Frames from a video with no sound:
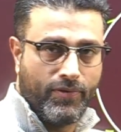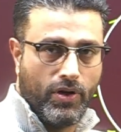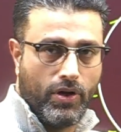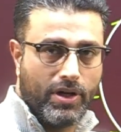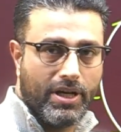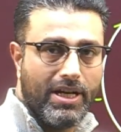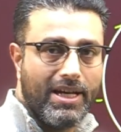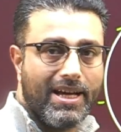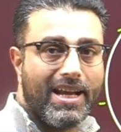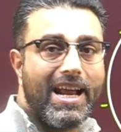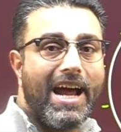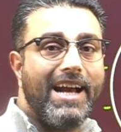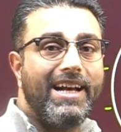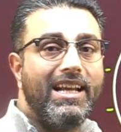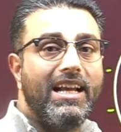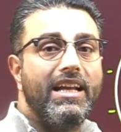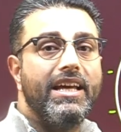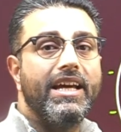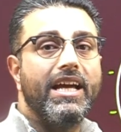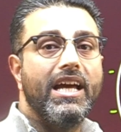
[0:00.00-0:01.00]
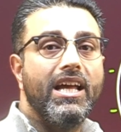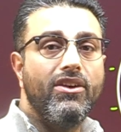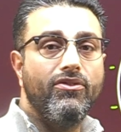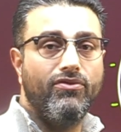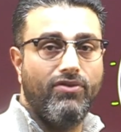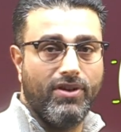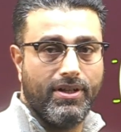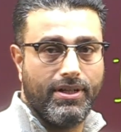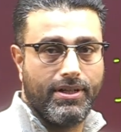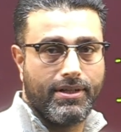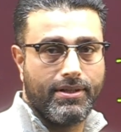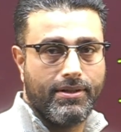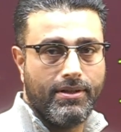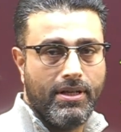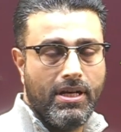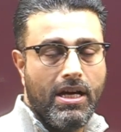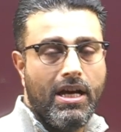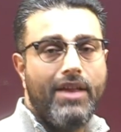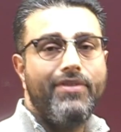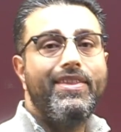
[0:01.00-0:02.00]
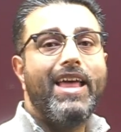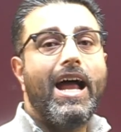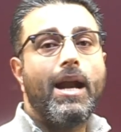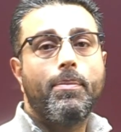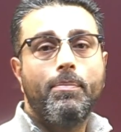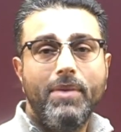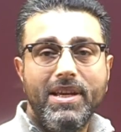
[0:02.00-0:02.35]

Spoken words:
Okay, radially inward. That